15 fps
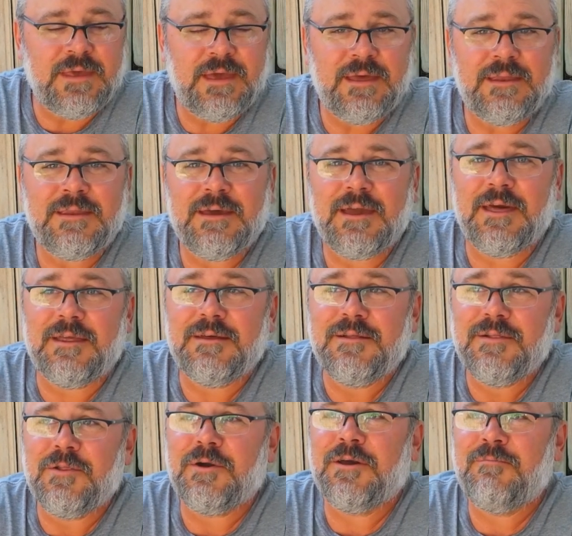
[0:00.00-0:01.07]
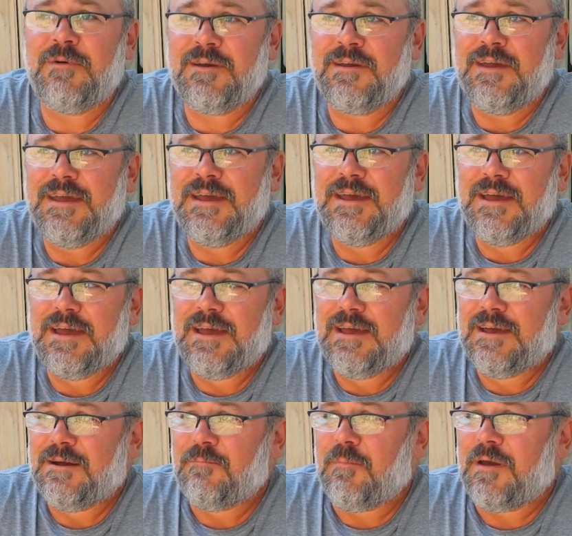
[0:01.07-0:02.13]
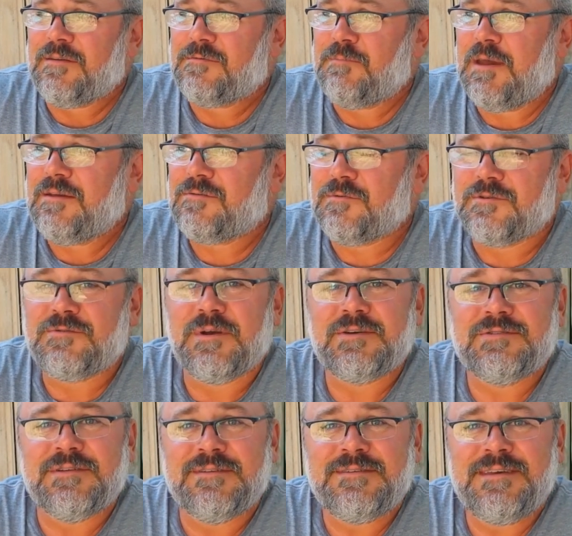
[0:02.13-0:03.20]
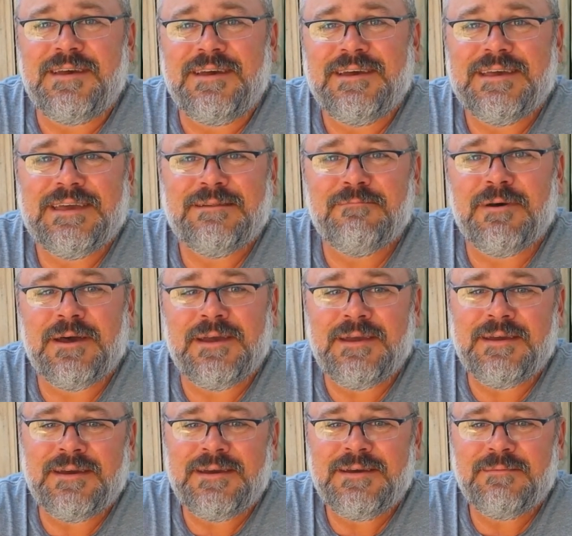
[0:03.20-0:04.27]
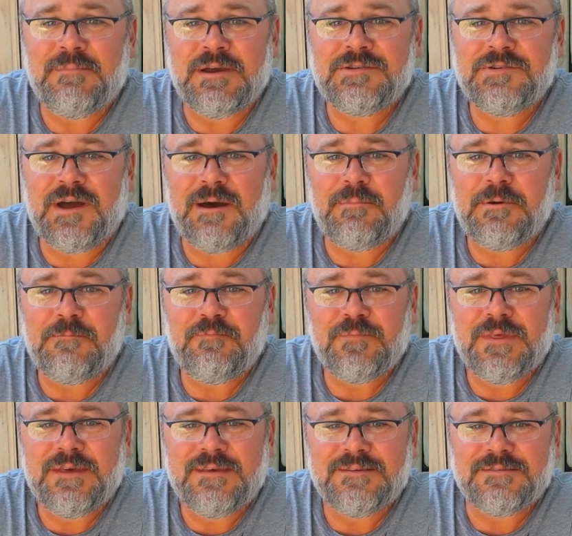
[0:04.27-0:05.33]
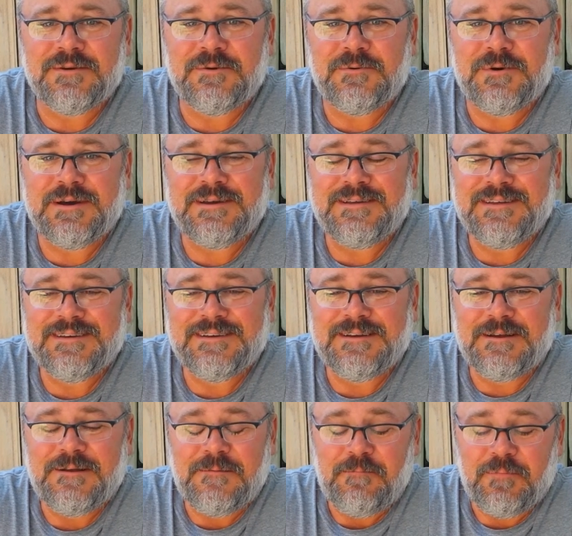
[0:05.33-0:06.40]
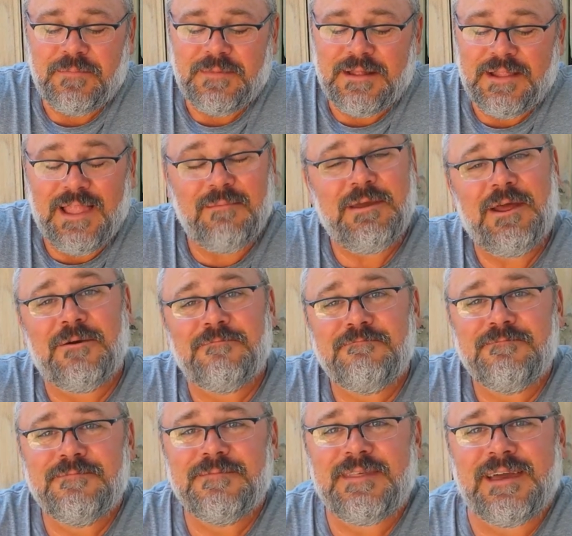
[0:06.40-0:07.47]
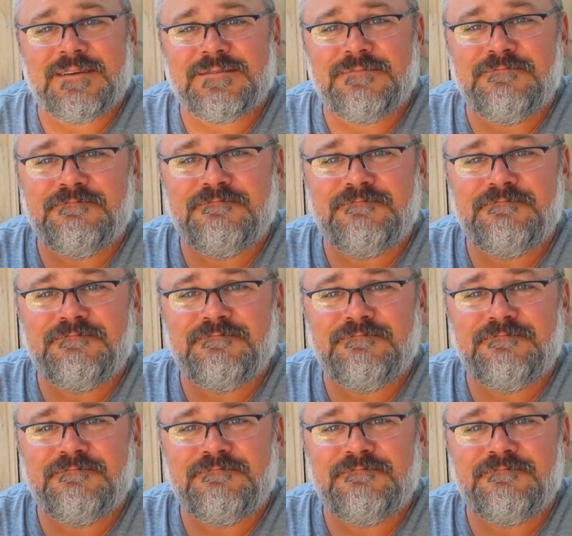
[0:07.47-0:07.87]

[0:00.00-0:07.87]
And I gotta look at my space restrictions in my my shop. So let me know. Thanks.